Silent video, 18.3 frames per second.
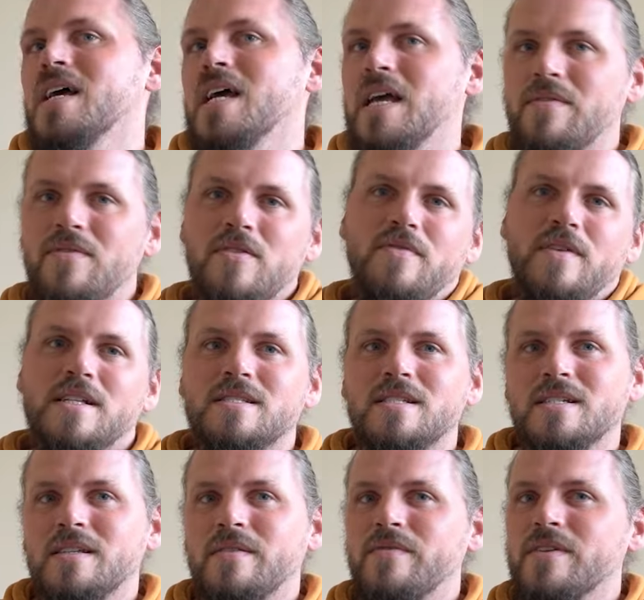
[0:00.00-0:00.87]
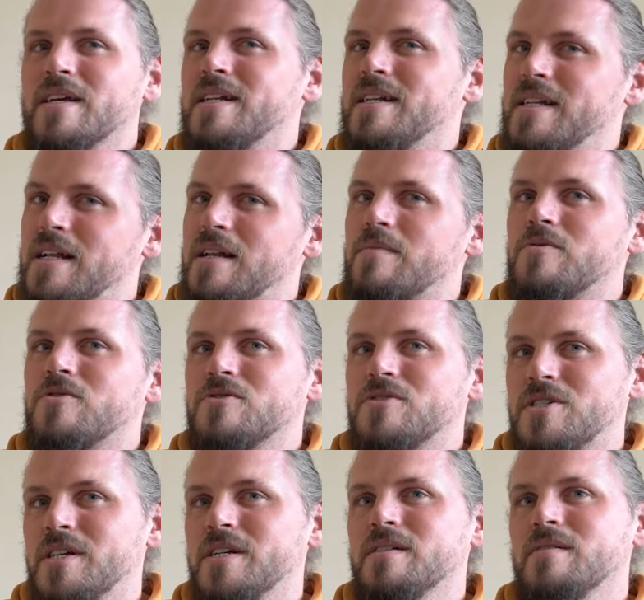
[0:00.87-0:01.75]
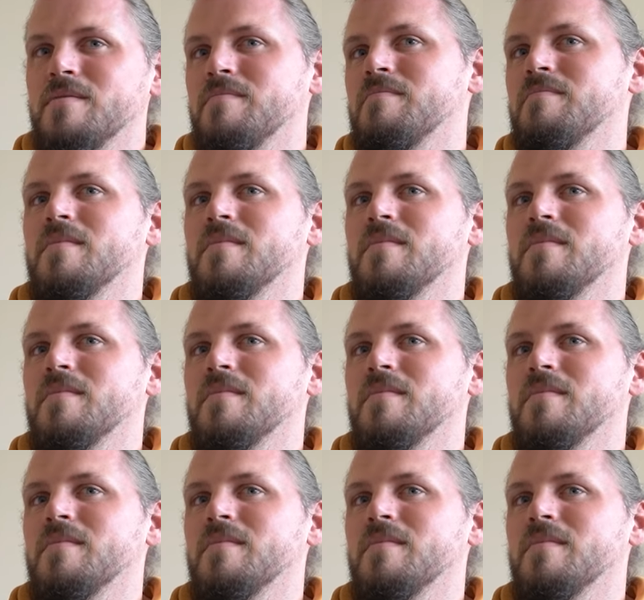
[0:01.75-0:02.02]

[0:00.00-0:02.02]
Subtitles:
If you fancy something a little more chill,